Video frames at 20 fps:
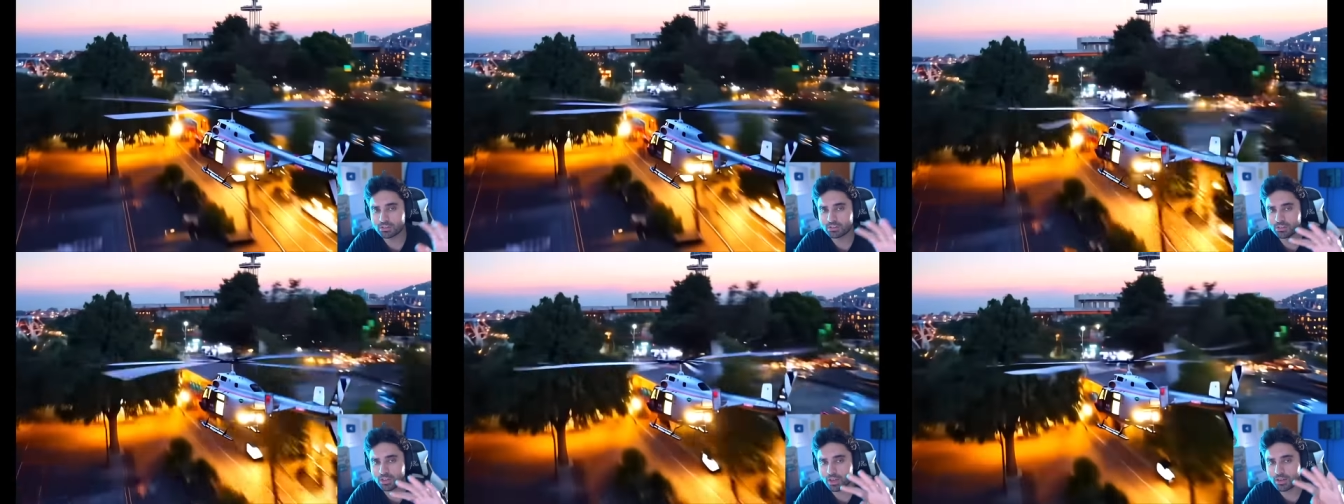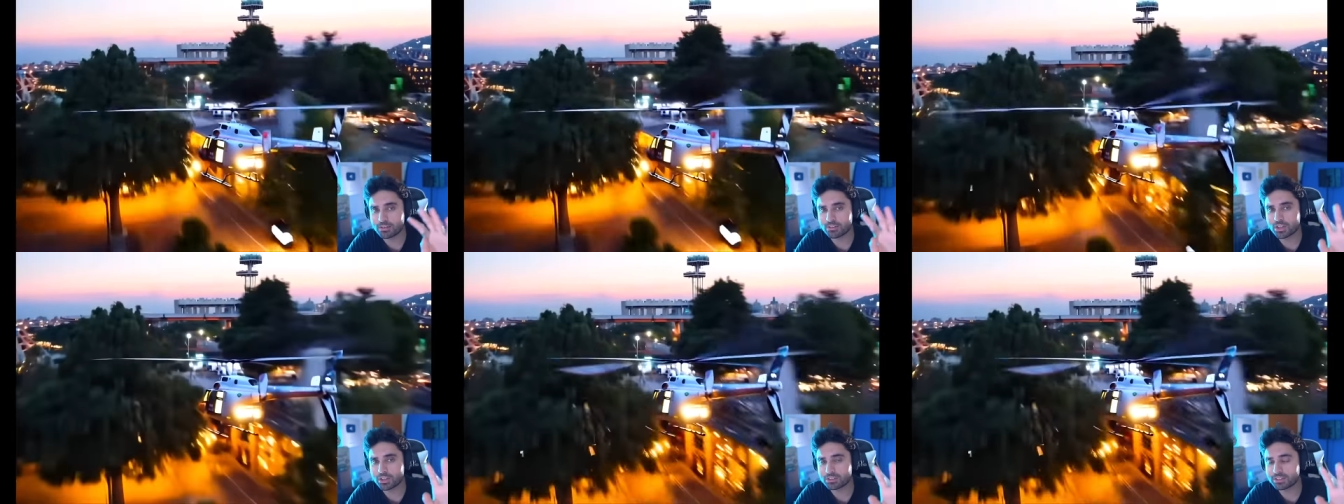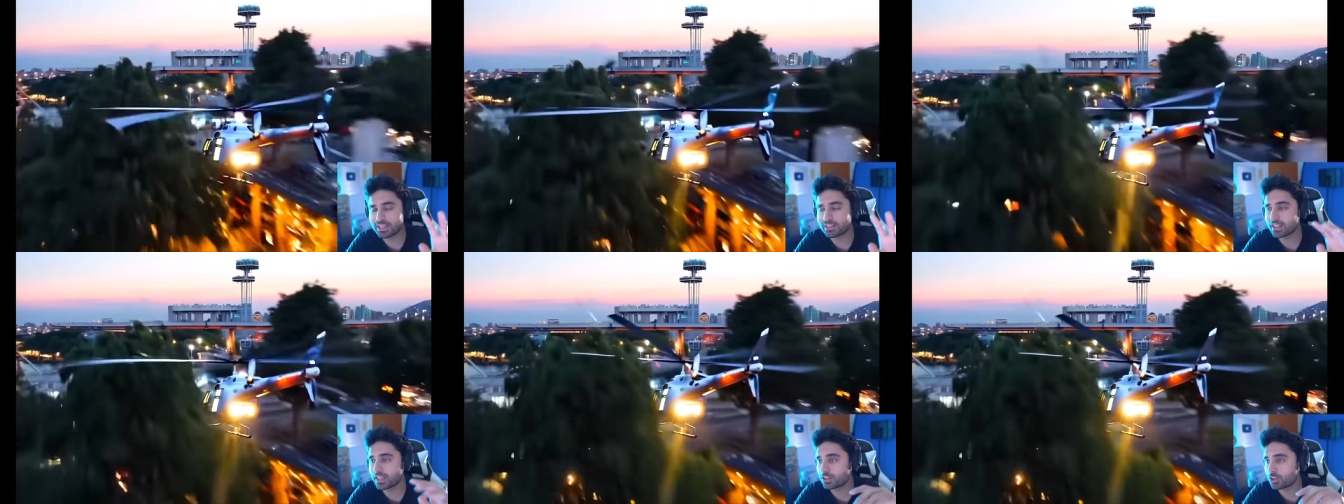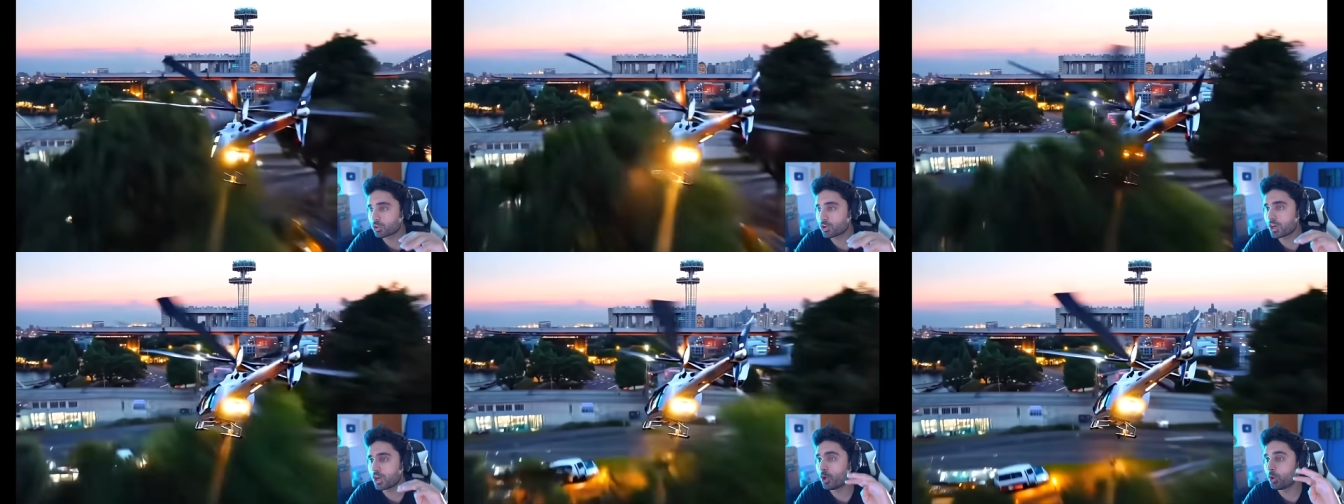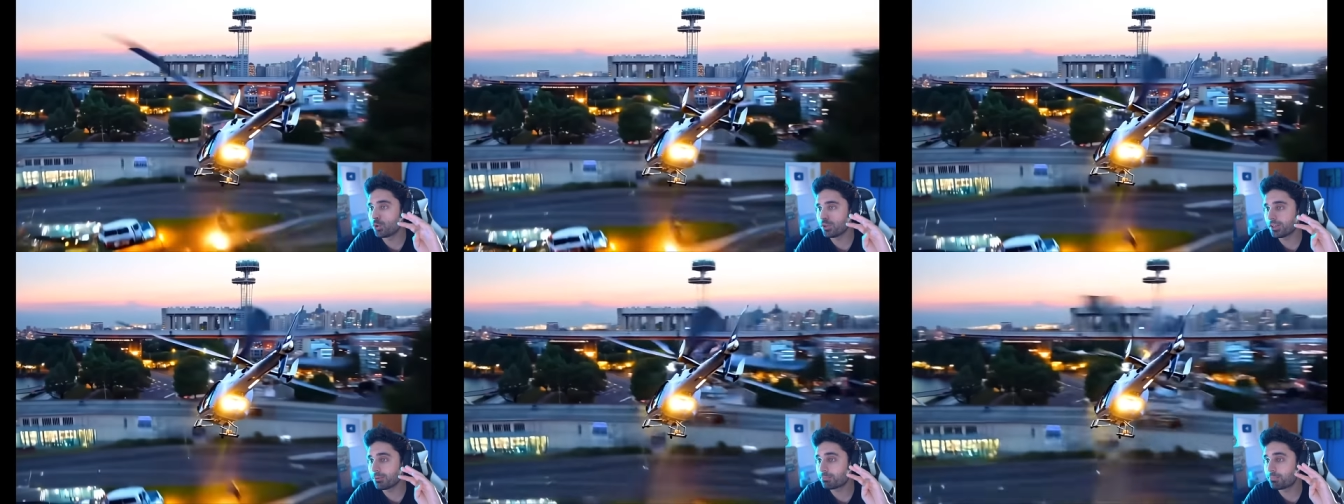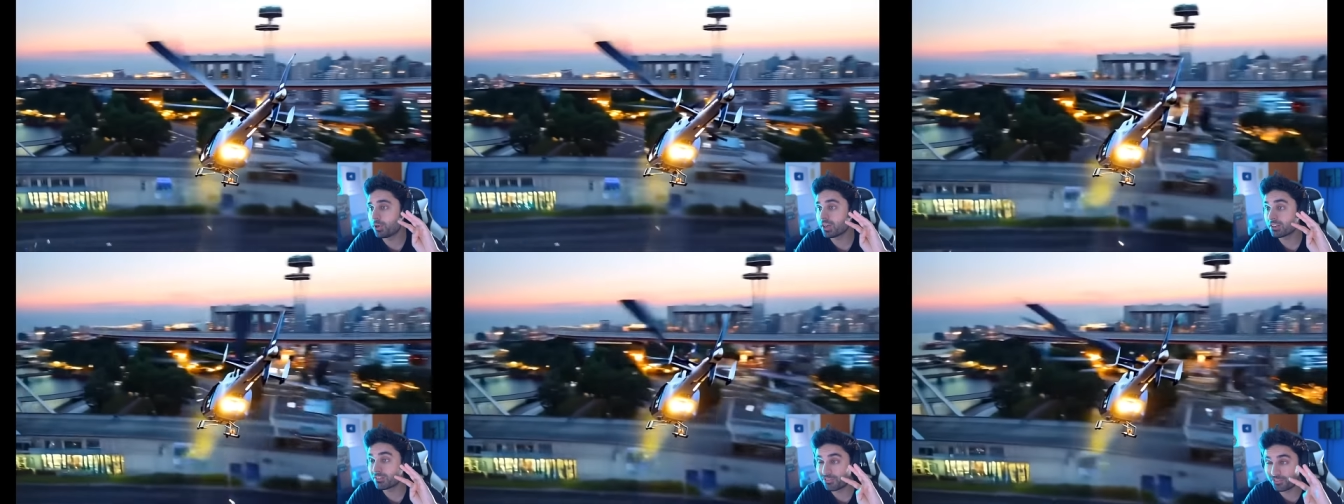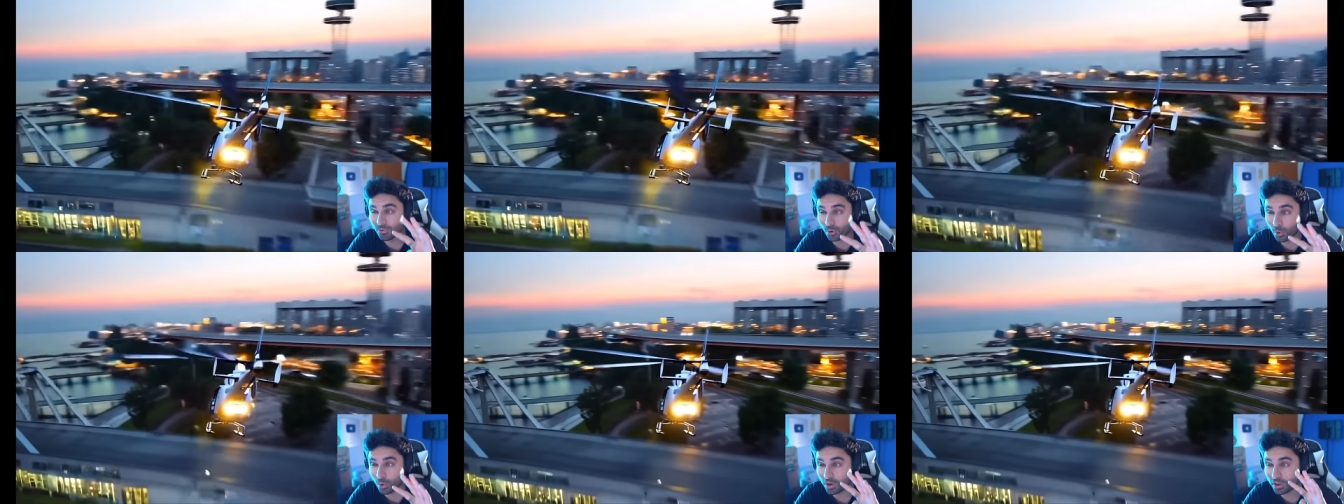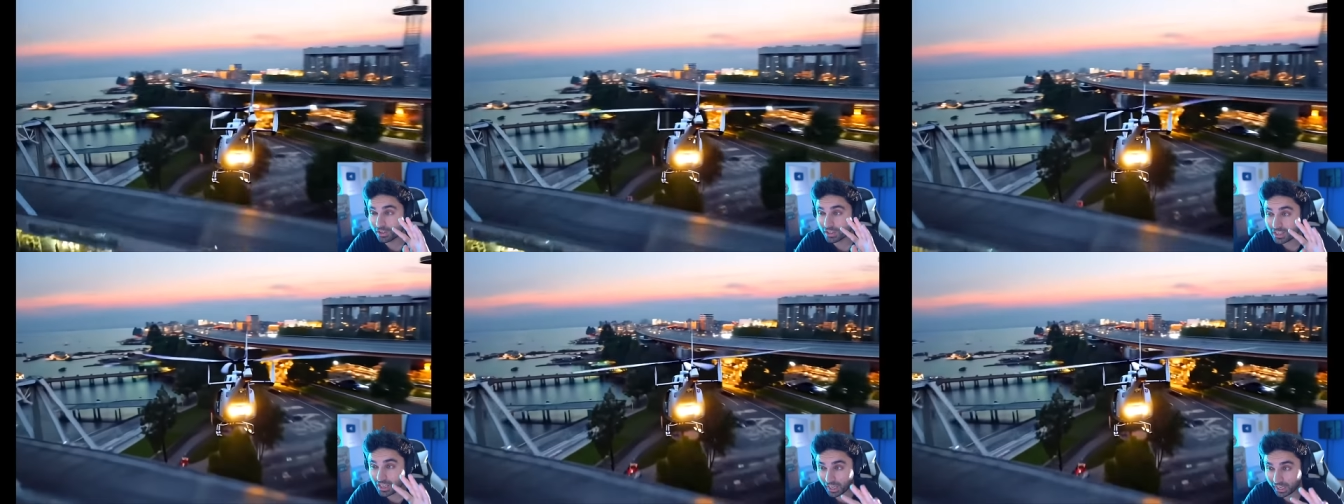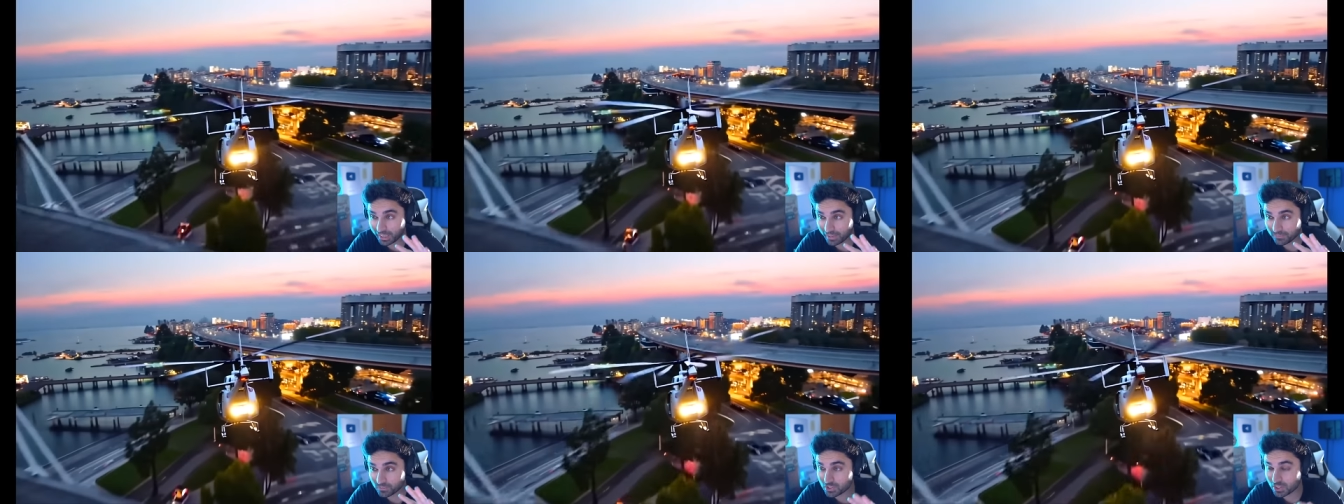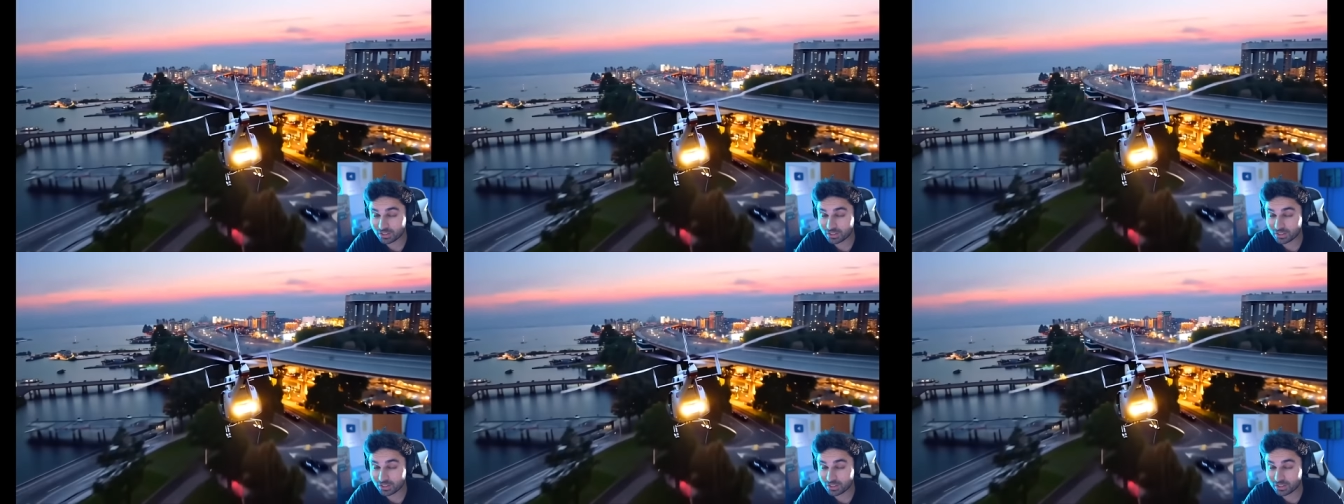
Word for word: they, they said that they're going to only bring four games,